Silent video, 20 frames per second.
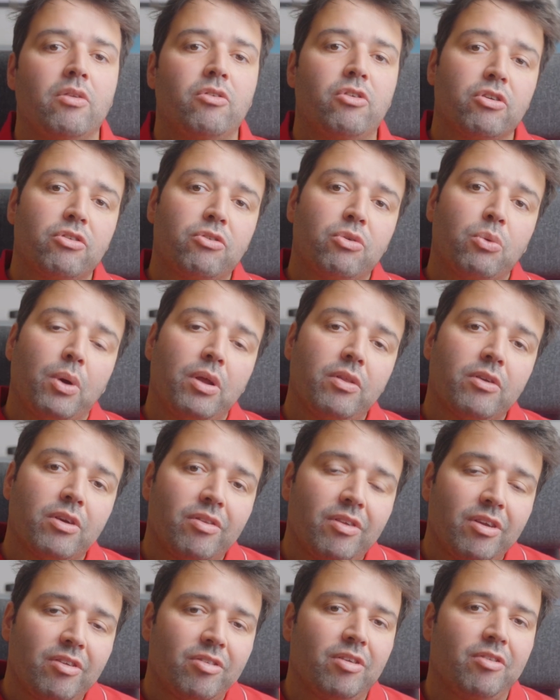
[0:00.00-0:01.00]
just to render
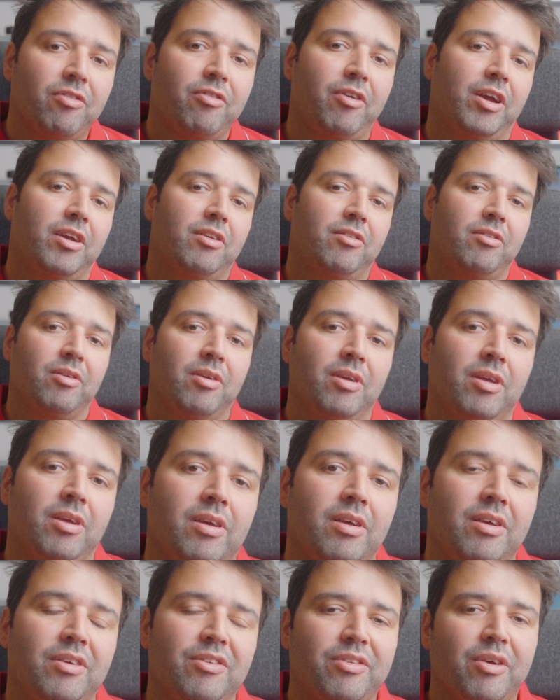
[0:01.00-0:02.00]
this effect.
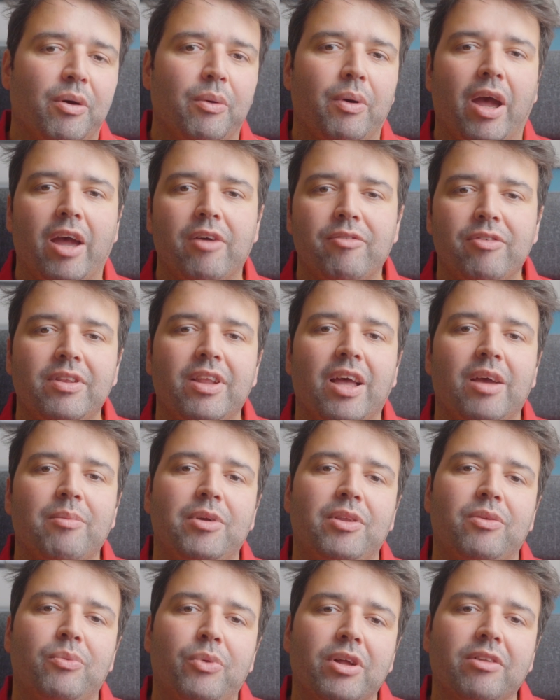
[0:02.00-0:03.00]
So having them
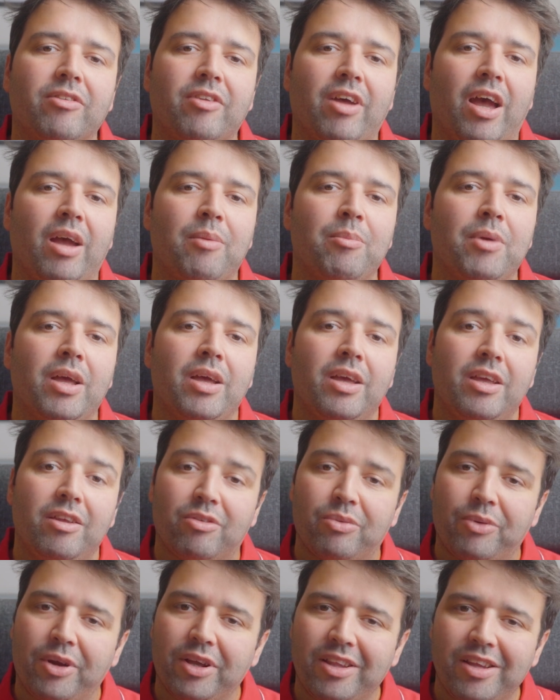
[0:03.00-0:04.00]
in real time
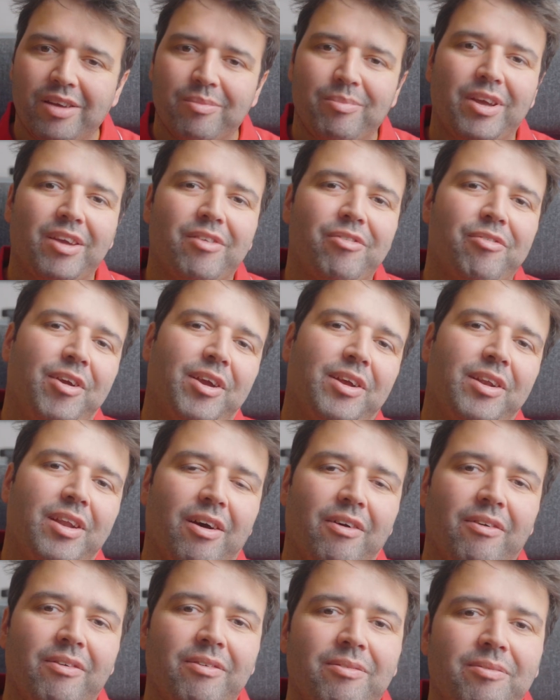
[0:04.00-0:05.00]
is really a big thing
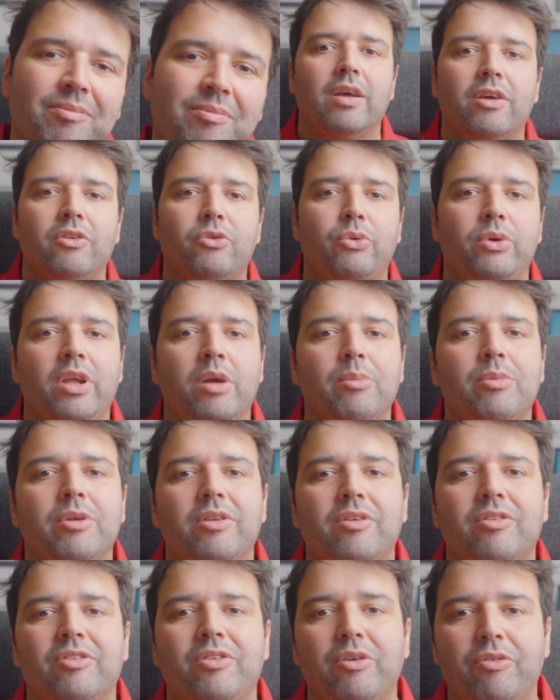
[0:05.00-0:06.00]
now. To enable
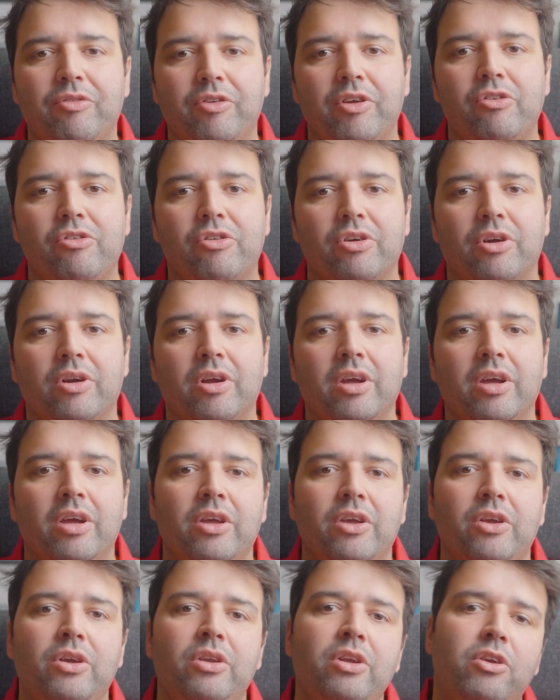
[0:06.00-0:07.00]
this new feature, you